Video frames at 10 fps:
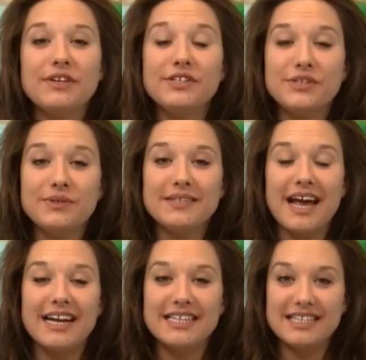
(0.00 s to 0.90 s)
with our
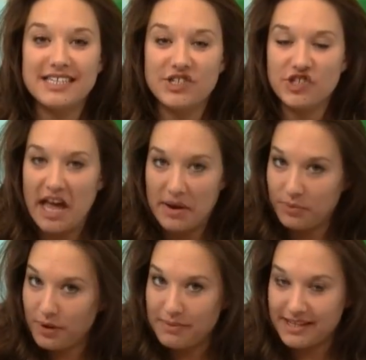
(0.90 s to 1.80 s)
two-sided stitch
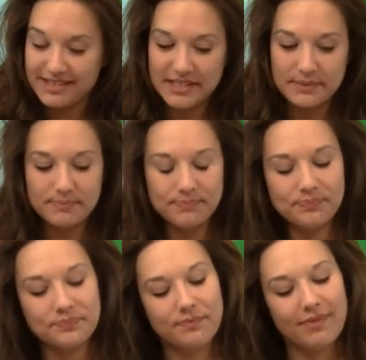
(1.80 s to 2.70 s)
satin ribbons.
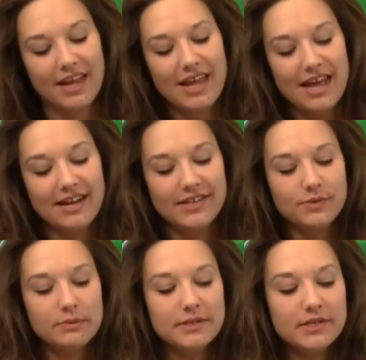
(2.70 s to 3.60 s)
Now
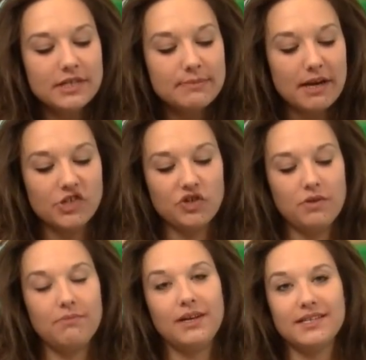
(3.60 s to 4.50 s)
these ribbons are
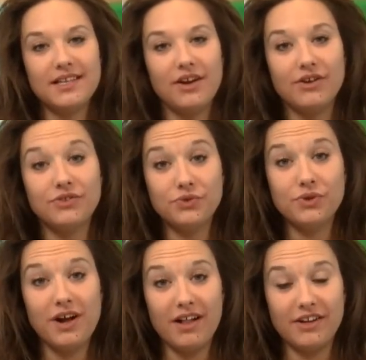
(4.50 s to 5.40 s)
special because they are
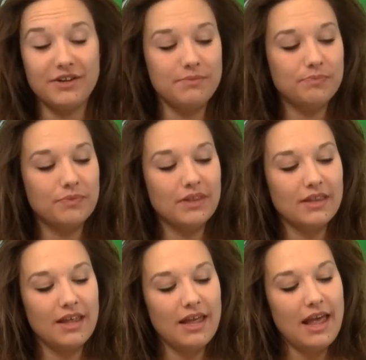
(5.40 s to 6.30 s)
dual colored
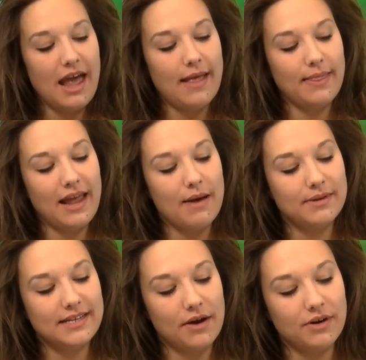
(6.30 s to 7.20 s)
and they have
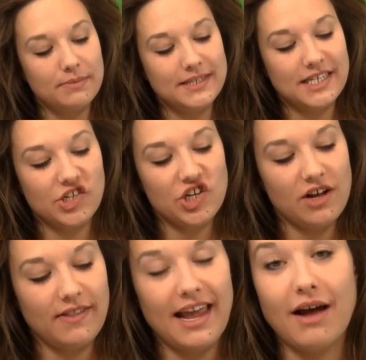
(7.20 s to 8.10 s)
a decorative
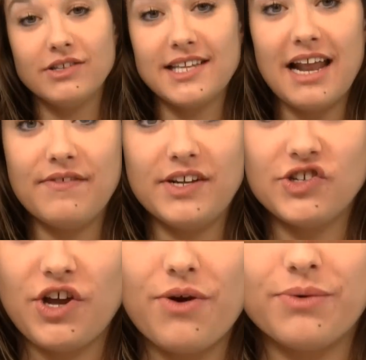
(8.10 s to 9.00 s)
stitching on the outside of
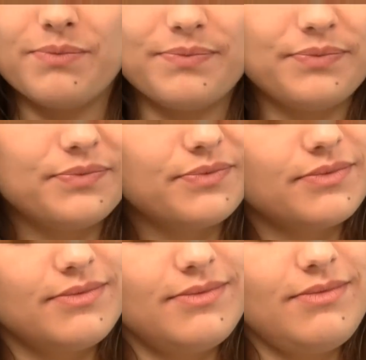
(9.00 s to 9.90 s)
each coat.
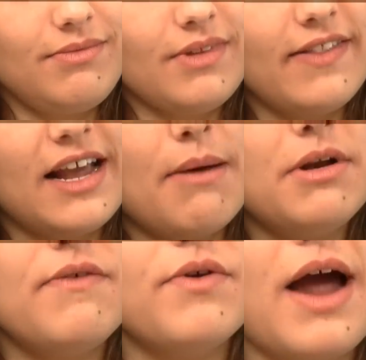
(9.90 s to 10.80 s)
They come
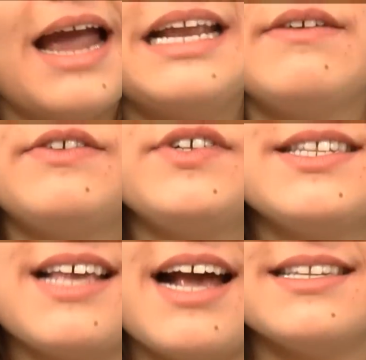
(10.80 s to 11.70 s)
in a variety of
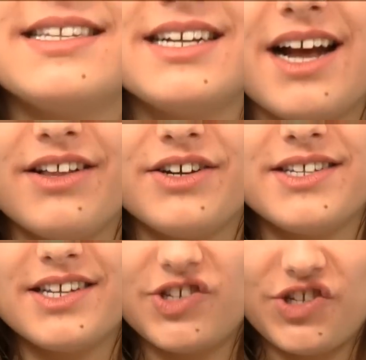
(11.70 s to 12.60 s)
different sizes and
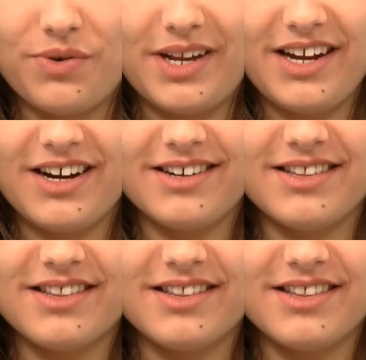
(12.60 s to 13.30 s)
colors as shown here.